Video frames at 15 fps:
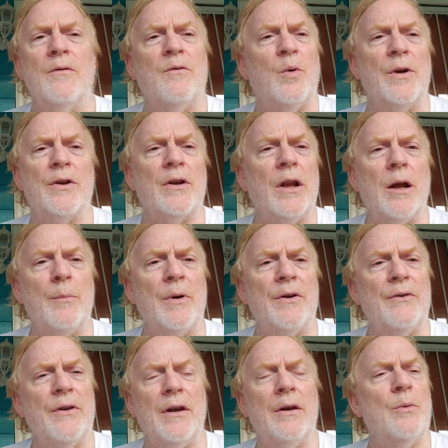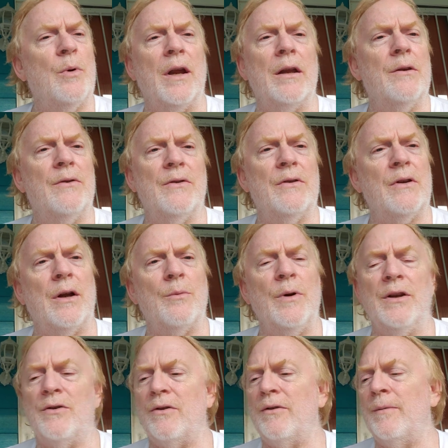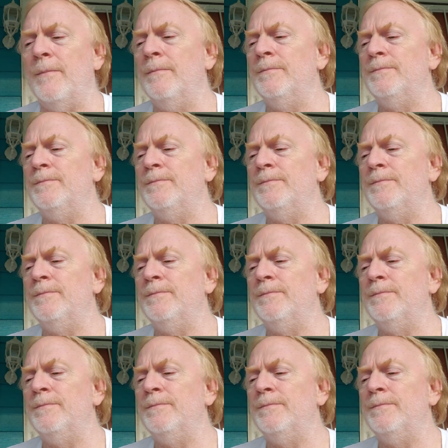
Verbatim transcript: 40 kilometers. Anyway, it's outrageous.